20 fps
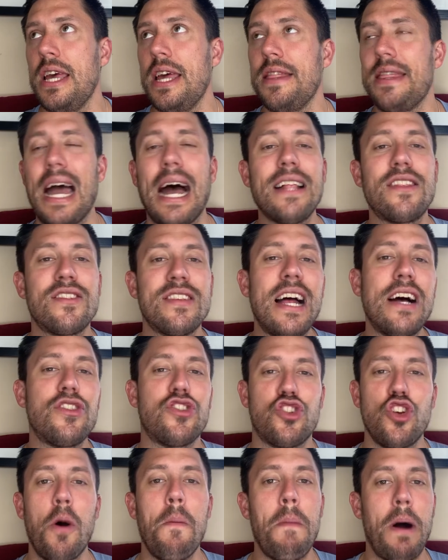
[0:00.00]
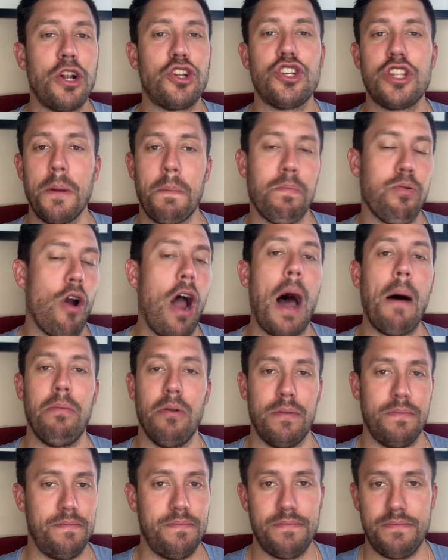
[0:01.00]
That's not so much the
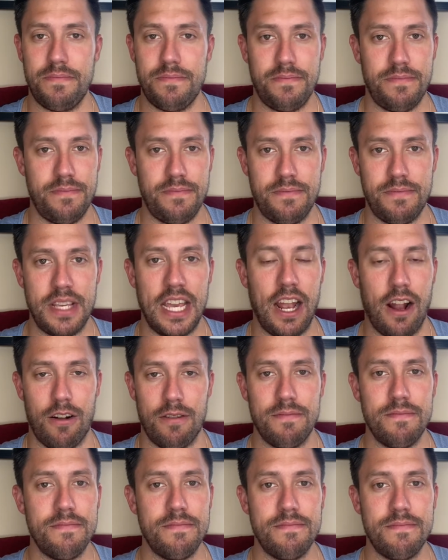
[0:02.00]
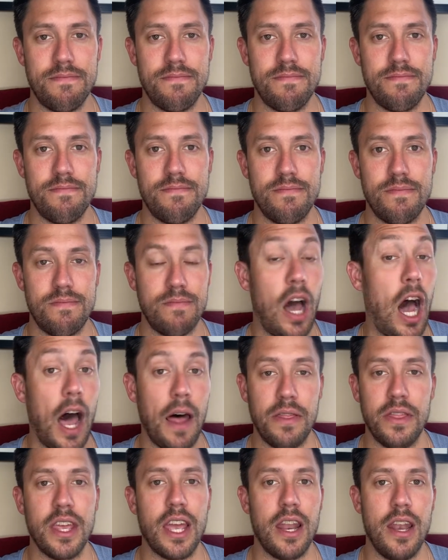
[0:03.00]
problem here,
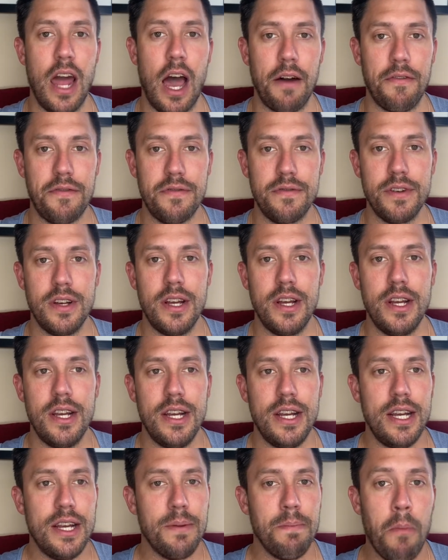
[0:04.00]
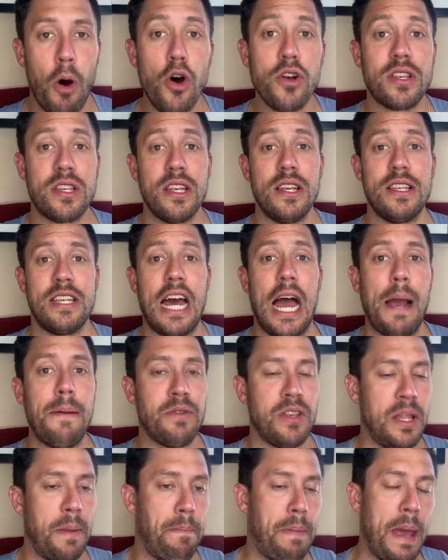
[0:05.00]
oddly enough. Most of the
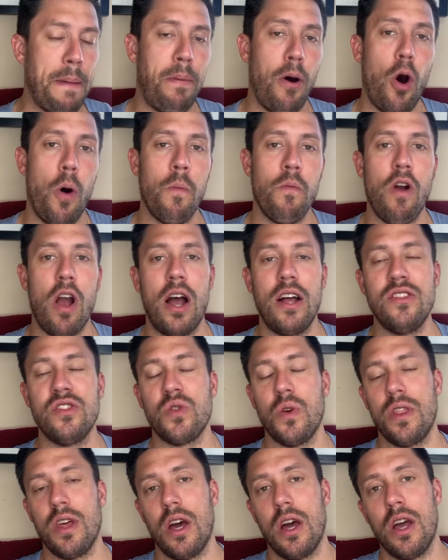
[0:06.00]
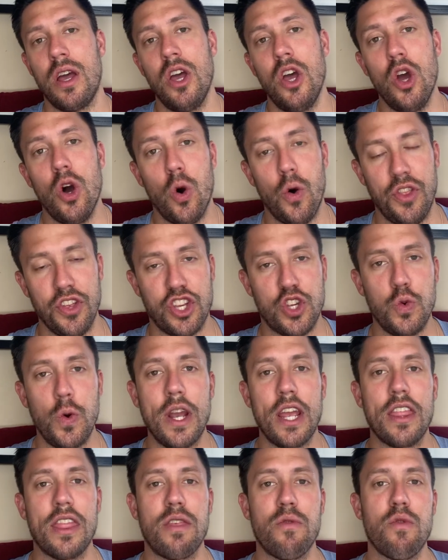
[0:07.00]
times in the pimp home runs or the
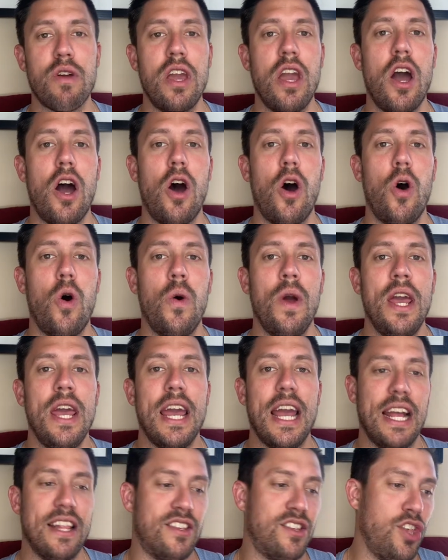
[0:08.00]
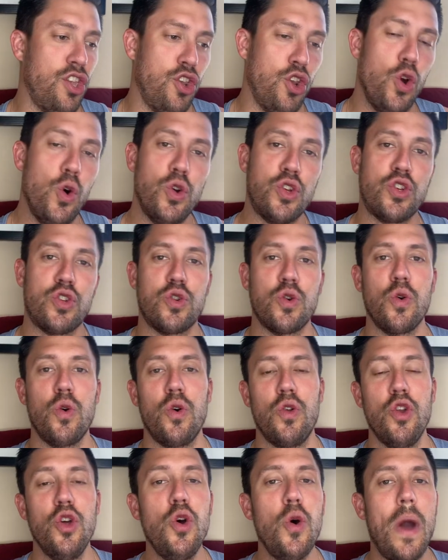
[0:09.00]
swinging 3-0, it's the new
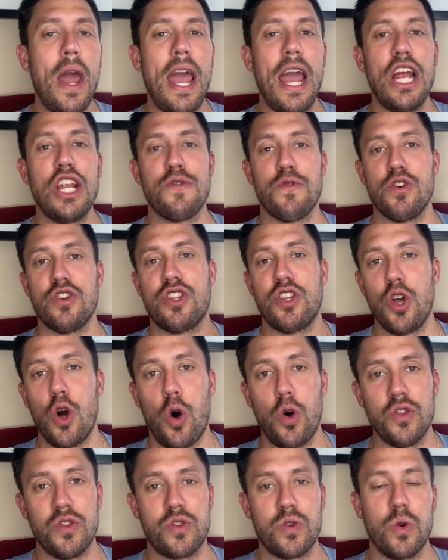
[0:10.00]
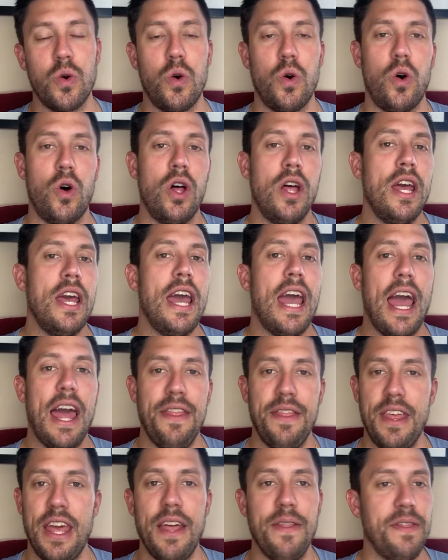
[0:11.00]
school, new age versus the old school,
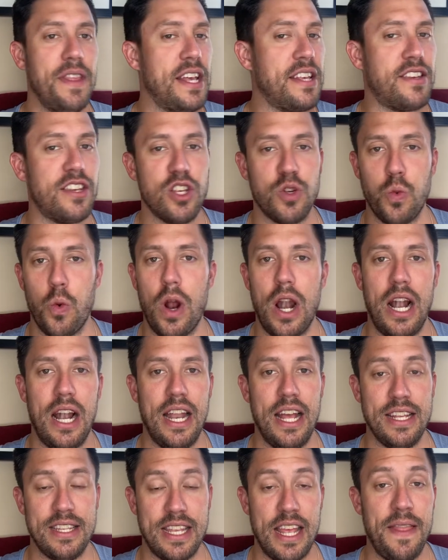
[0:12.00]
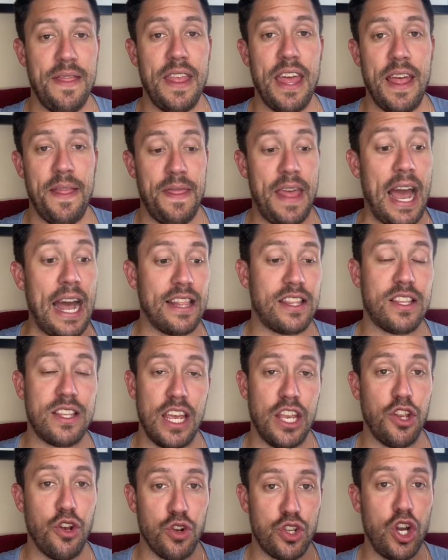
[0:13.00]
and this is what it is.
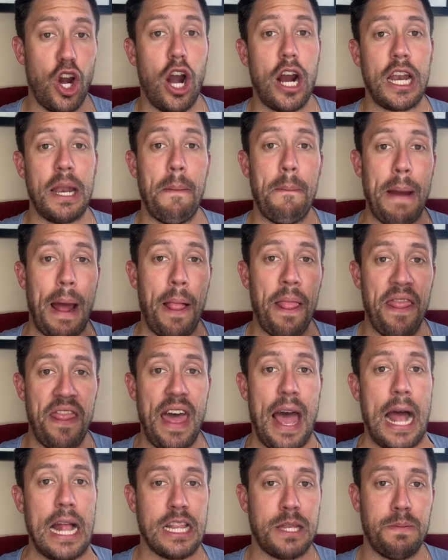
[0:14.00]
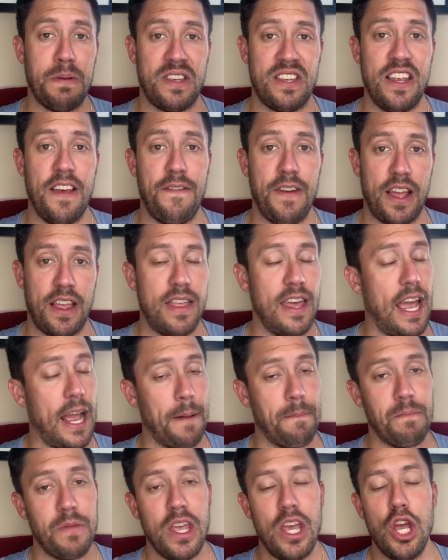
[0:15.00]
And you're talking about that specific
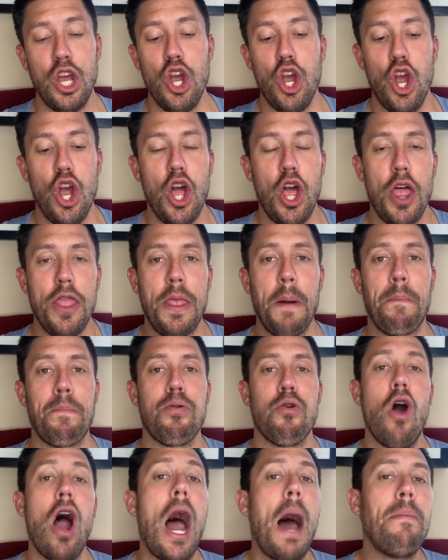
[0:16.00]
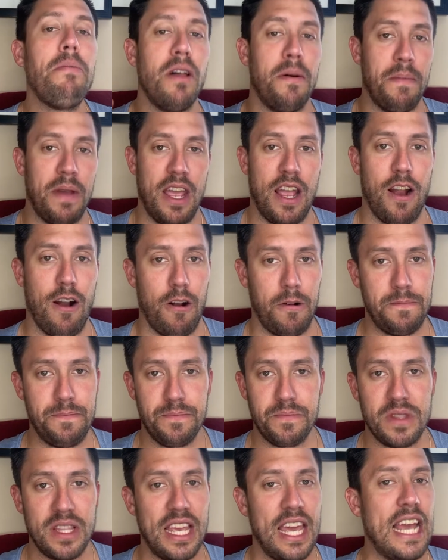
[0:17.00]
thing. The problem here
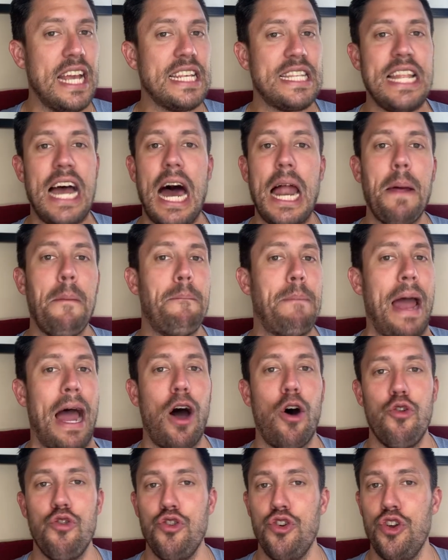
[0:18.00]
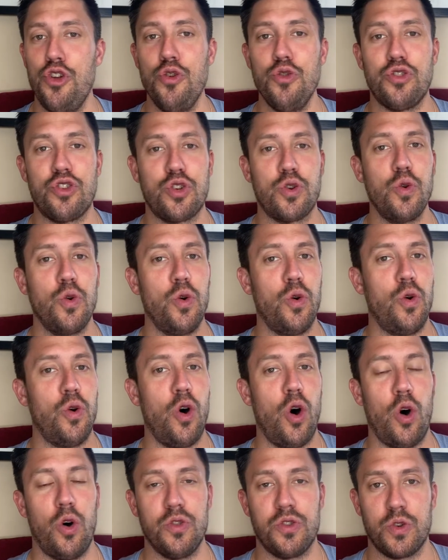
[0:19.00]
is not about new
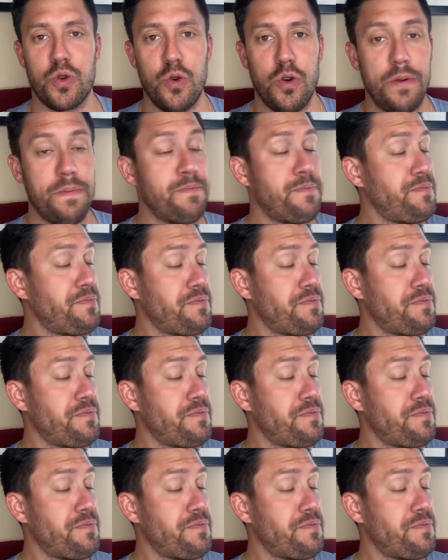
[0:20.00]
school, old school.